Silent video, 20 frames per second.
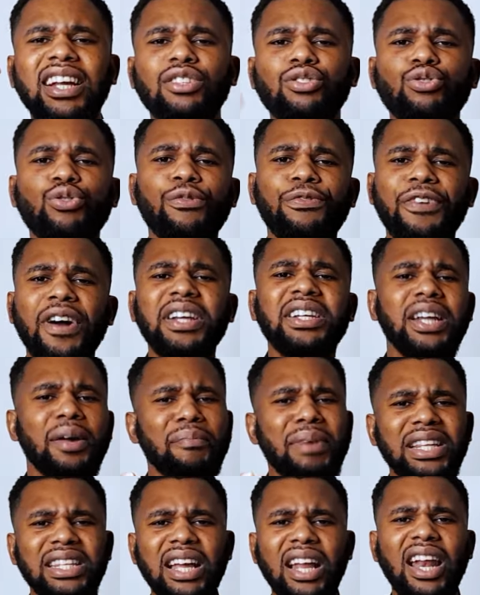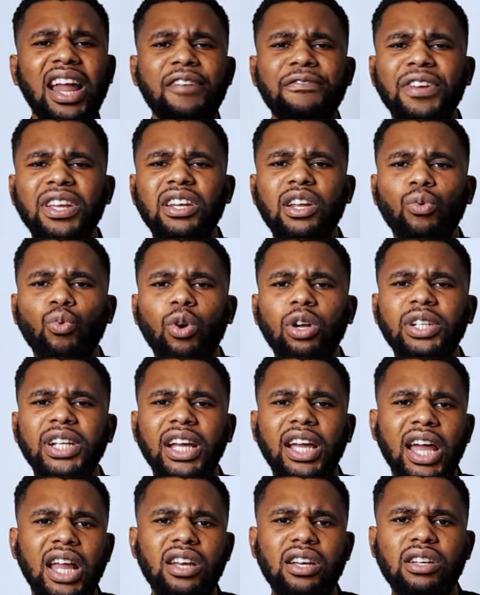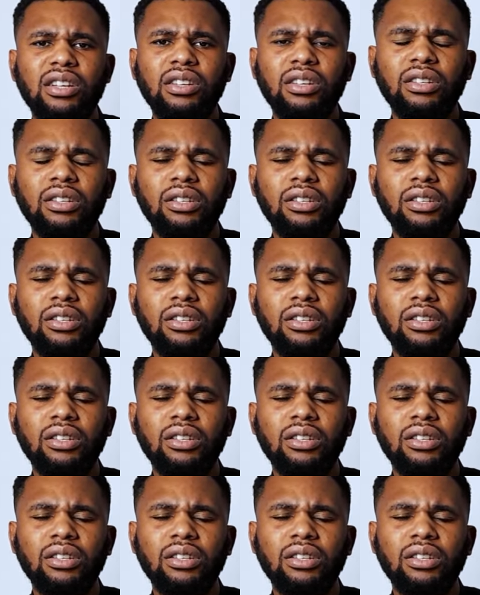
that you find a better life in the world again?